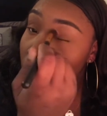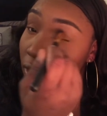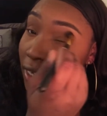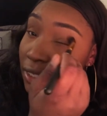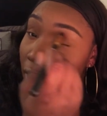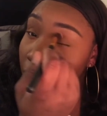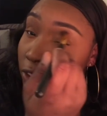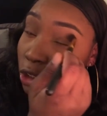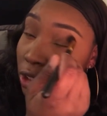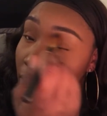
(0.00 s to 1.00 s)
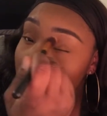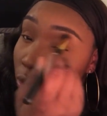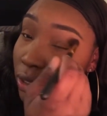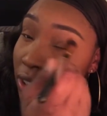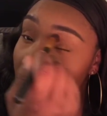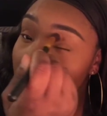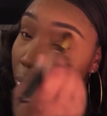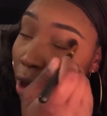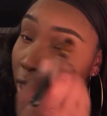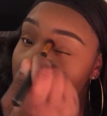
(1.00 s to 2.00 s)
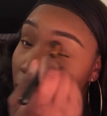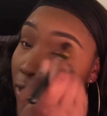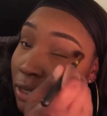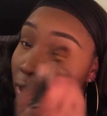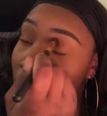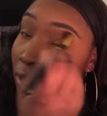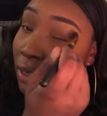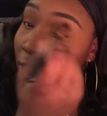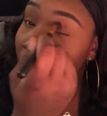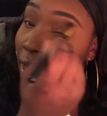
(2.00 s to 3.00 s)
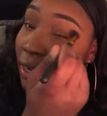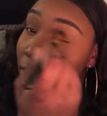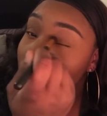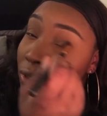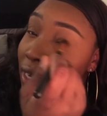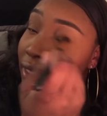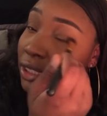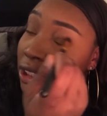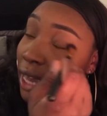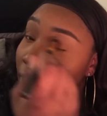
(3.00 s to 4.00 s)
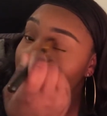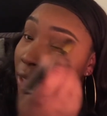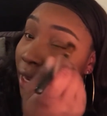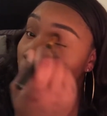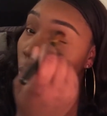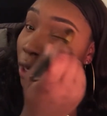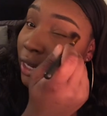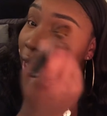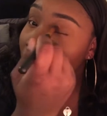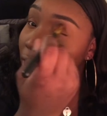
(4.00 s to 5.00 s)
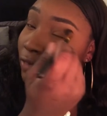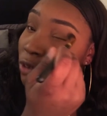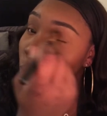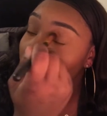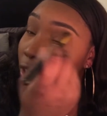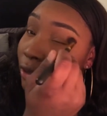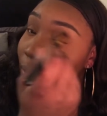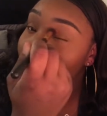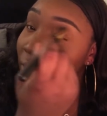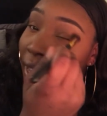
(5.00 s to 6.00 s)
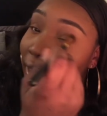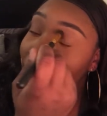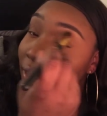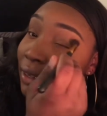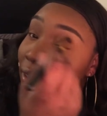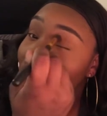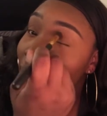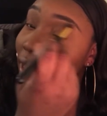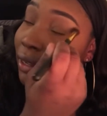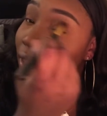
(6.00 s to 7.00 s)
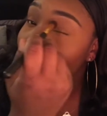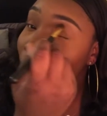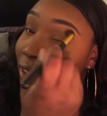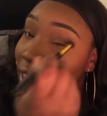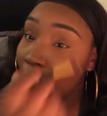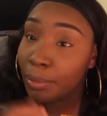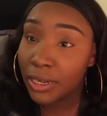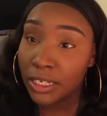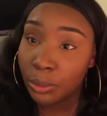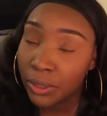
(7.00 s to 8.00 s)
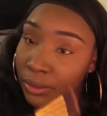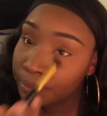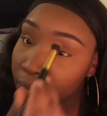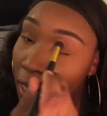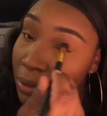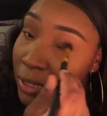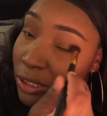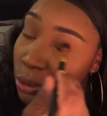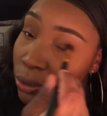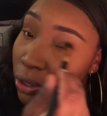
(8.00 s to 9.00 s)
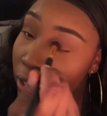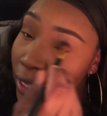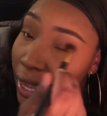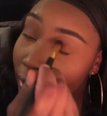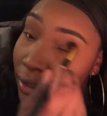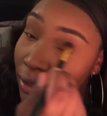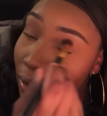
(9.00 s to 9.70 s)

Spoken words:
So that's another trick. You can take bronzer and kind of use it as a shadow, like a one color. If you want it, you could put like a glitter on top of this, but I'm not doing all of that.